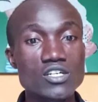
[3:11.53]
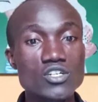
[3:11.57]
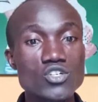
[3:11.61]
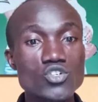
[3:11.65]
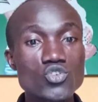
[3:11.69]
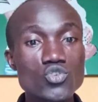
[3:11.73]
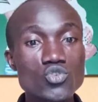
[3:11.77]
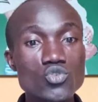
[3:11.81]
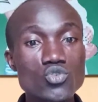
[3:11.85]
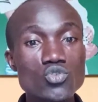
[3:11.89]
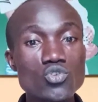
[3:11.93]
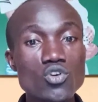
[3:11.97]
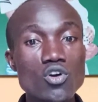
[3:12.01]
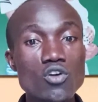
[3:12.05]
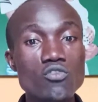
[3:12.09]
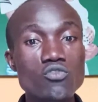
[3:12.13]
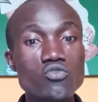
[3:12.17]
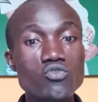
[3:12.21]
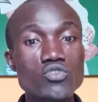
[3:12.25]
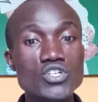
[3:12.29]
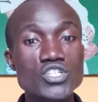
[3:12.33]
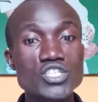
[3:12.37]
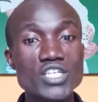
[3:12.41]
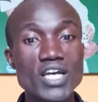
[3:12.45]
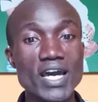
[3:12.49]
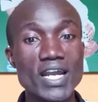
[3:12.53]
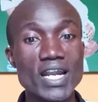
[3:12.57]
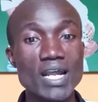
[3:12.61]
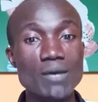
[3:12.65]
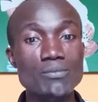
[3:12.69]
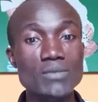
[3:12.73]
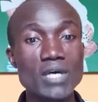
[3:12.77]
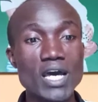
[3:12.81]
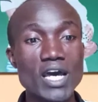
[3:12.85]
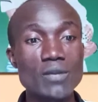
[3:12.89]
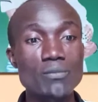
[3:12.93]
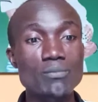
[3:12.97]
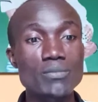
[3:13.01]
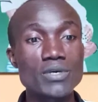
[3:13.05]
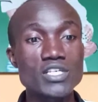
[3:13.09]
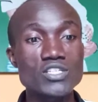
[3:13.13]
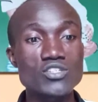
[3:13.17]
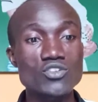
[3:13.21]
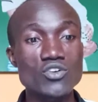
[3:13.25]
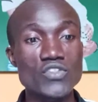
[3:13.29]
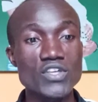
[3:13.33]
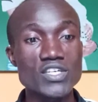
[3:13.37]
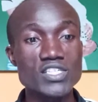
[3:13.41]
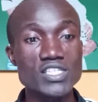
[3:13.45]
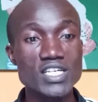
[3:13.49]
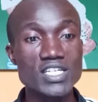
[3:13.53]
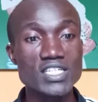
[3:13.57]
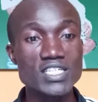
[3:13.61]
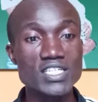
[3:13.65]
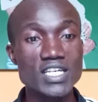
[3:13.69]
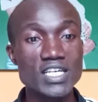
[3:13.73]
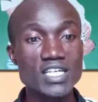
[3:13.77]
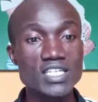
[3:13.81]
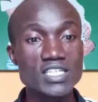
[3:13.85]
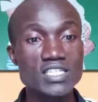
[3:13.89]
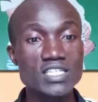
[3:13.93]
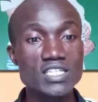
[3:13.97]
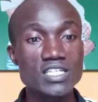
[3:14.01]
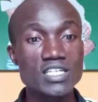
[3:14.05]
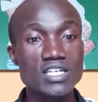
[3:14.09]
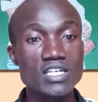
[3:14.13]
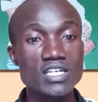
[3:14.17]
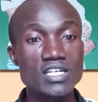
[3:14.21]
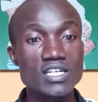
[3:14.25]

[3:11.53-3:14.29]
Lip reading: 2 of which are based on the set text.